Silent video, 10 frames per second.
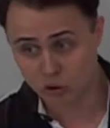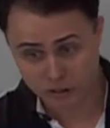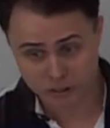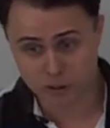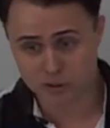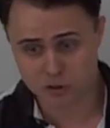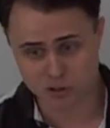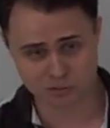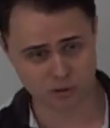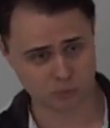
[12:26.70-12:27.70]
really know this
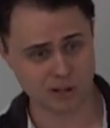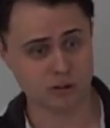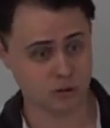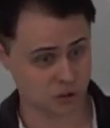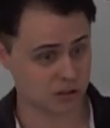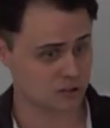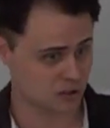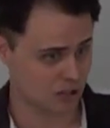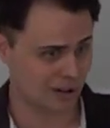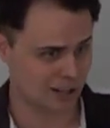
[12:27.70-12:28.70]
stuff really well, you'll get the
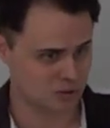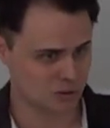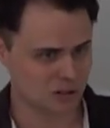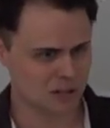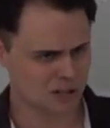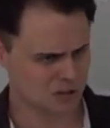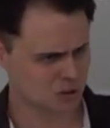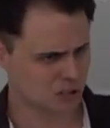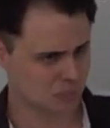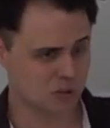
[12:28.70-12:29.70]
same answer. It's
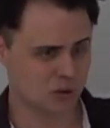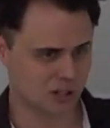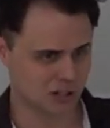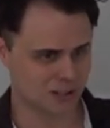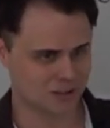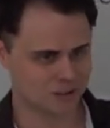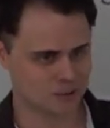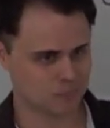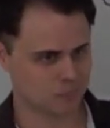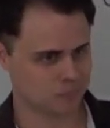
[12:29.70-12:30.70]
just going to be tricky.
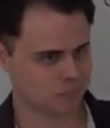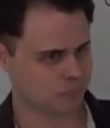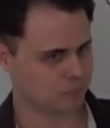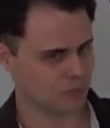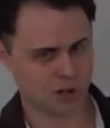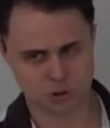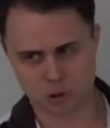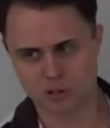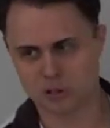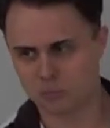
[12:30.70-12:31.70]
I'll
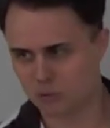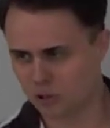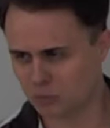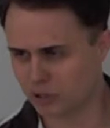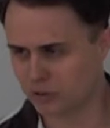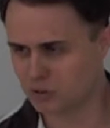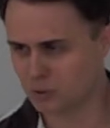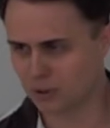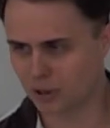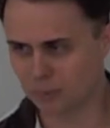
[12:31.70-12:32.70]
show you on one of these,
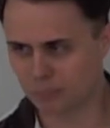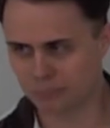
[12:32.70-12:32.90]
okay?